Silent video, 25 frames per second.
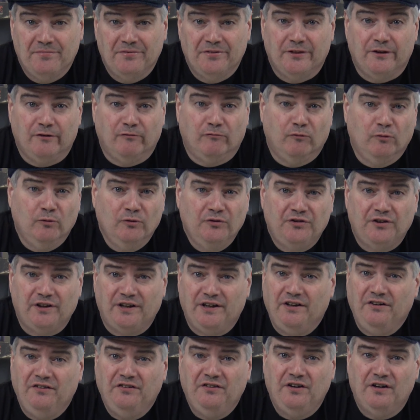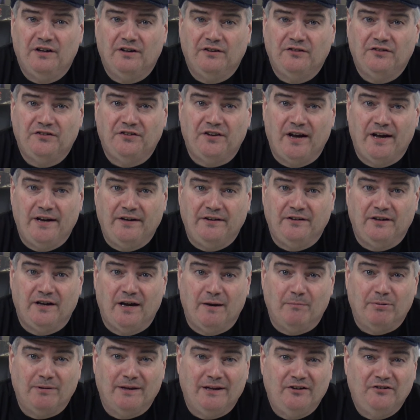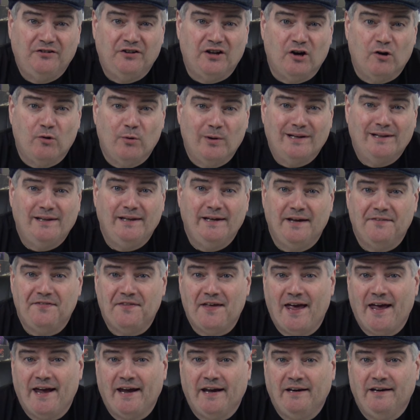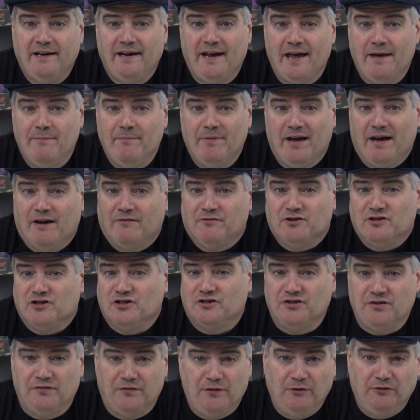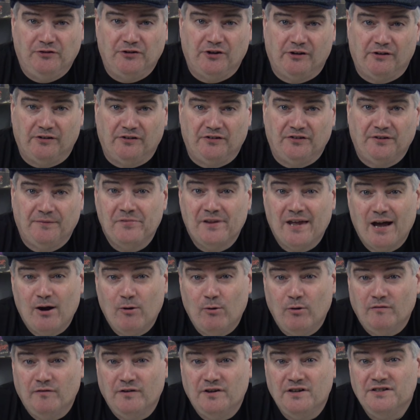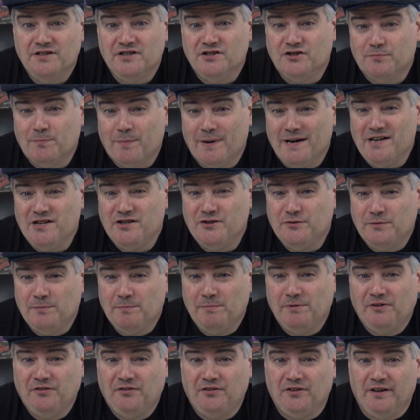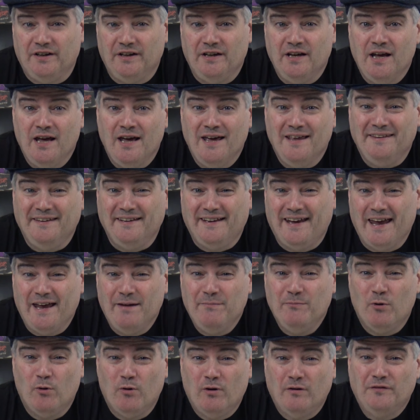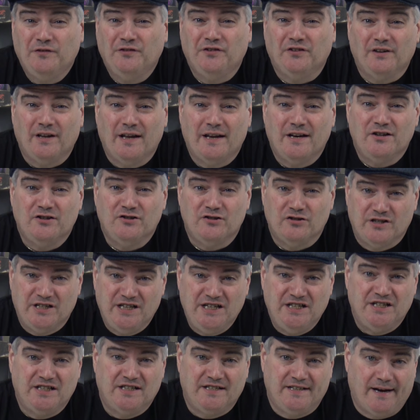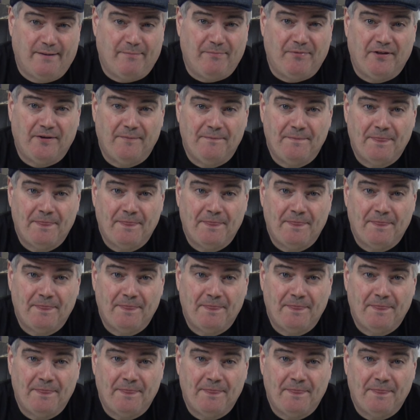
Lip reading: The rules are easy to understand, and players can quickly get the hang of the game after just a few turns. However, despite its simplicity, the game offers a lot of strategic depth.